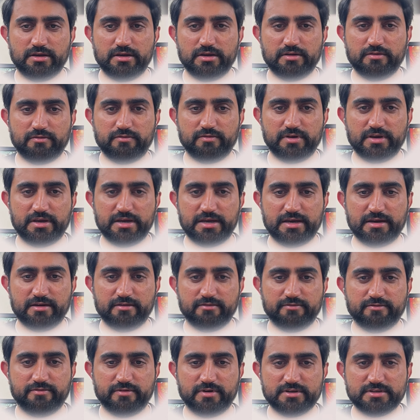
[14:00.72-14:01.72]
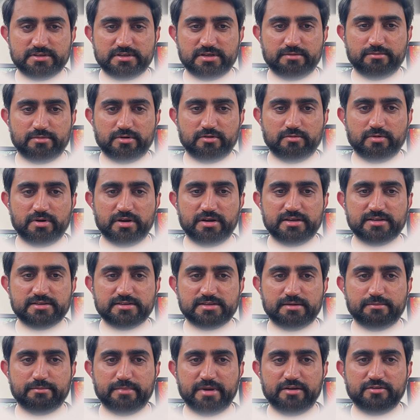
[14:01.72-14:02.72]
Here we have first number one
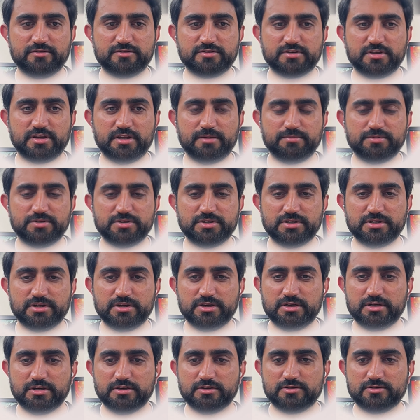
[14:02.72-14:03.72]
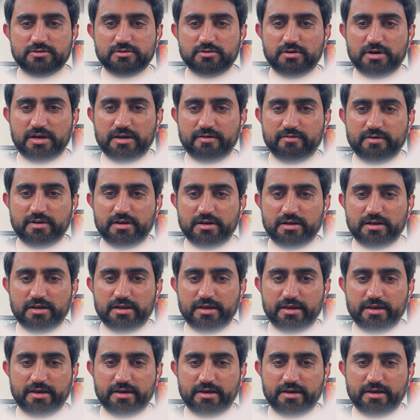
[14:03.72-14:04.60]
is the manuscript. So I will